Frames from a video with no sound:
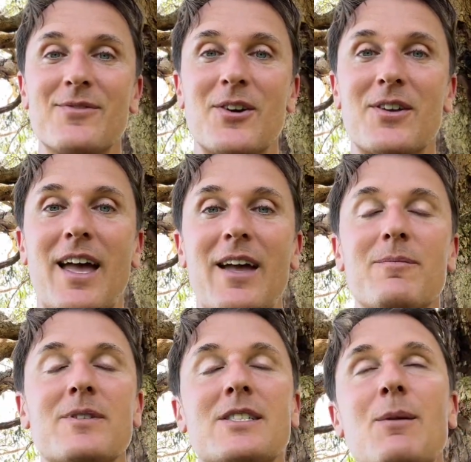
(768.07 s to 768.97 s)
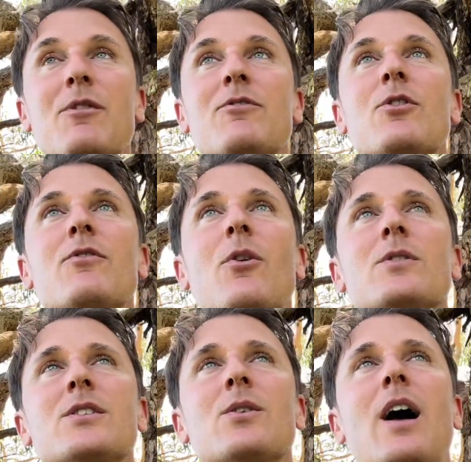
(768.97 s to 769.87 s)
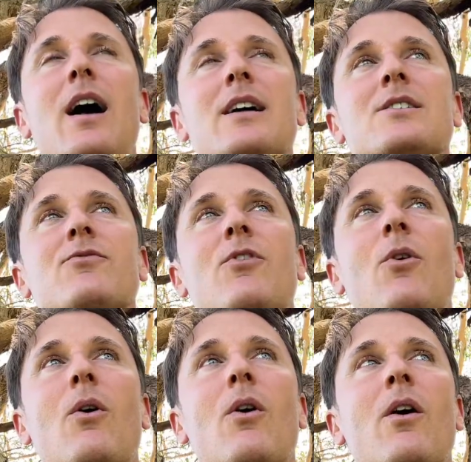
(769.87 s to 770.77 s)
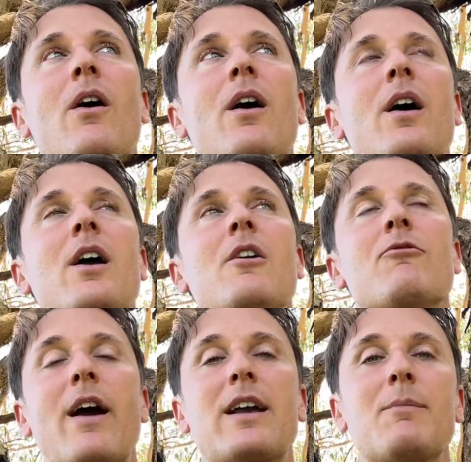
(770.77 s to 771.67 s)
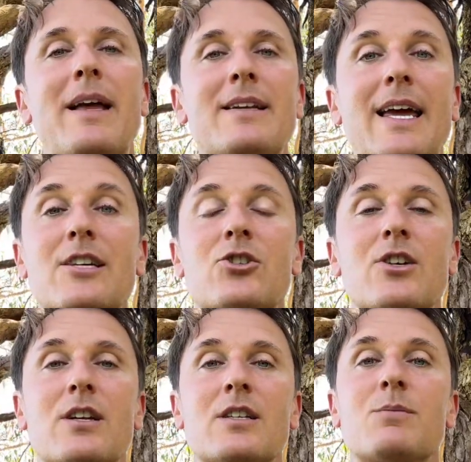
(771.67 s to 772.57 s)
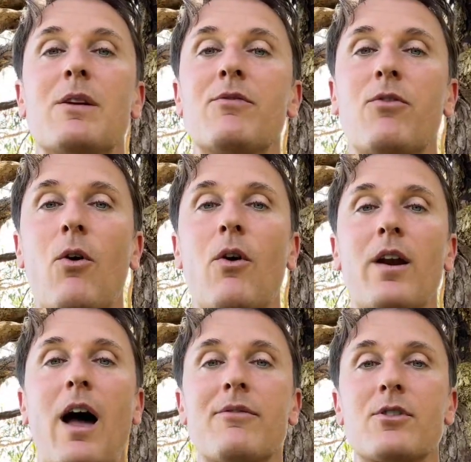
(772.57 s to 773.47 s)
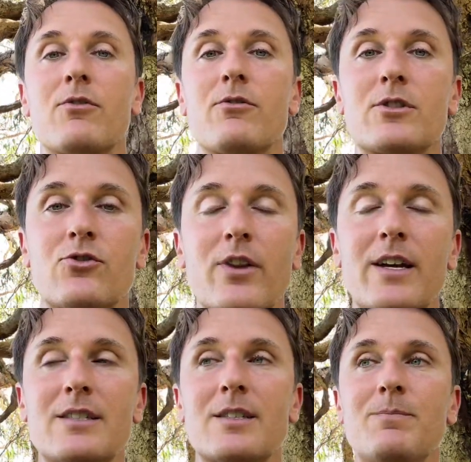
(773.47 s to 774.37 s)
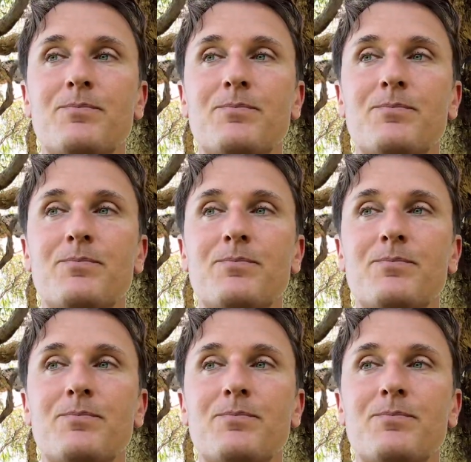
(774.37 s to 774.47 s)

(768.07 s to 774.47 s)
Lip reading: Okay. Some of you have also asked for recommendations before and after the retreat,